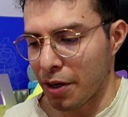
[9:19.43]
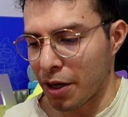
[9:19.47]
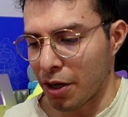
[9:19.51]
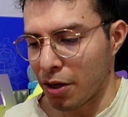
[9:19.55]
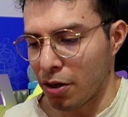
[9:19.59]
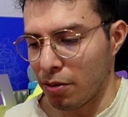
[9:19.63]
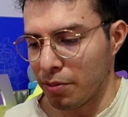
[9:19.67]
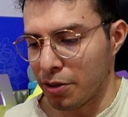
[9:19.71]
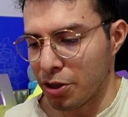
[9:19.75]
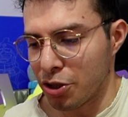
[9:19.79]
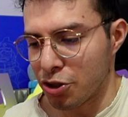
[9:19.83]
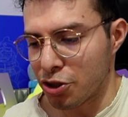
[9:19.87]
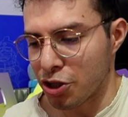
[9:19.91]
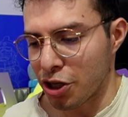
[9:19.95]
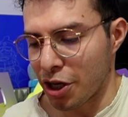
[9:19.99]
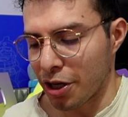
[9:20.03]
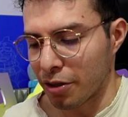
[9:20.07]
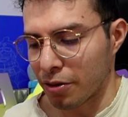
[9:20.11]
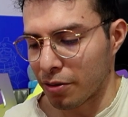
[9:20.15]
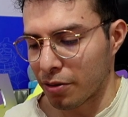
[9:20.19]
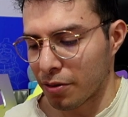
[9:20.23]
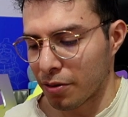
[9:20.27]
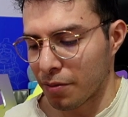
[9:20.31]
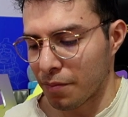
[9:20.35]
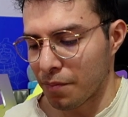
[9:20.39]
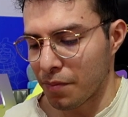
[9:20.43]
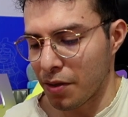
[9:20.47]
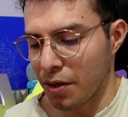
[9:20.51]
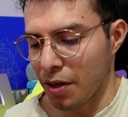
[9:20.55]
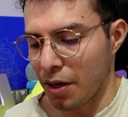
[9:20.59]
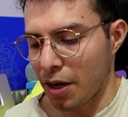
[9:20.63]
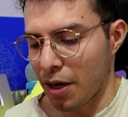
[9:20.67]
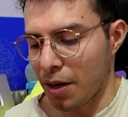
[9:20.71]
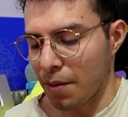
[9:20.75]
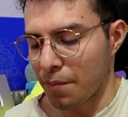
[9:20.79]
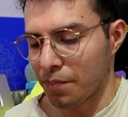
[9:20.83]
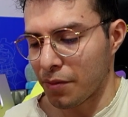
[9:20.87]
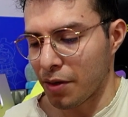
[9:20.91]
Goblin Giant. Yeah,
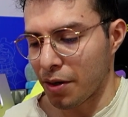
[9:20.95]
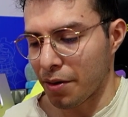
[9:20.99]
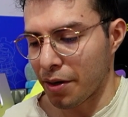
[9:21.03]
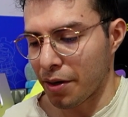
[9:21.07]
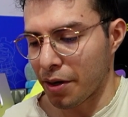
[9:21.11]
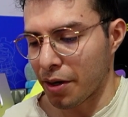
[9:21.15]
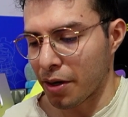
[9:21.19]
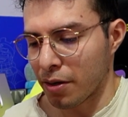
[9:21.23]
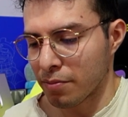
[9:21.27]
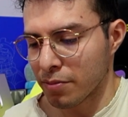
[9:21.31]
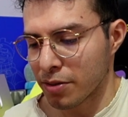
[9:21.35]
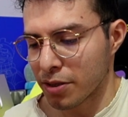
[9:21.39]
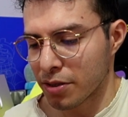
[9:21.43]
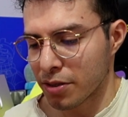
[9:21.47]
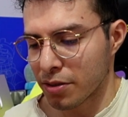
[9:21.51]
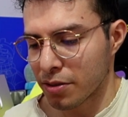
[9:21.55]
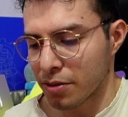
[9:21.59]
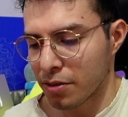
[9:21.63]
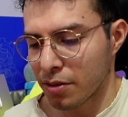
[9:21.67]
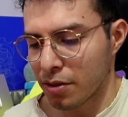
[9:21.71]
there he comes.